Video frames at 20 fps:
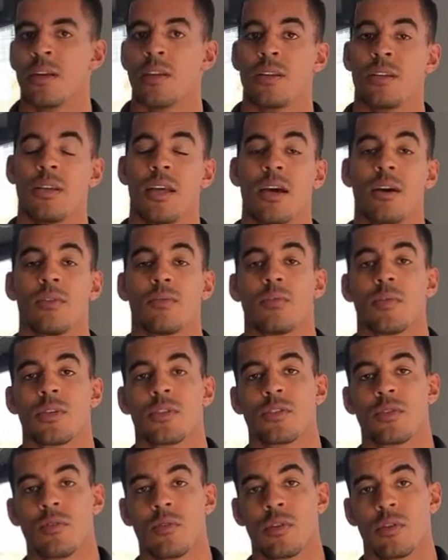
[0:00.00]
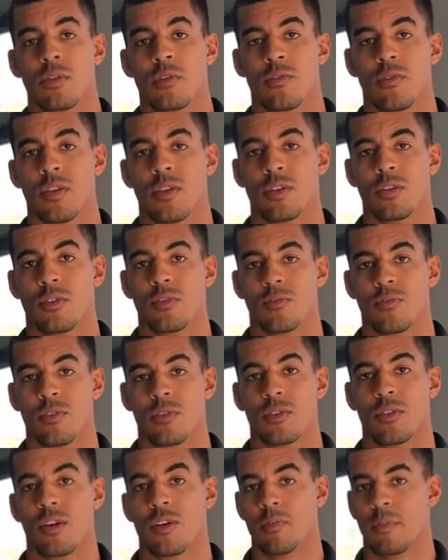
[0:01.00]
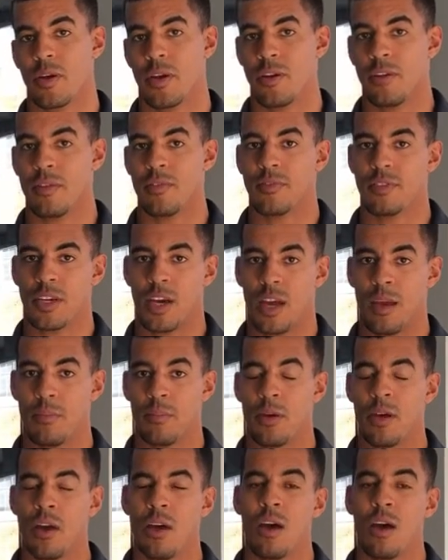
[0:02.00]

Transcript: Now, when storing your vehicle for a long period of time,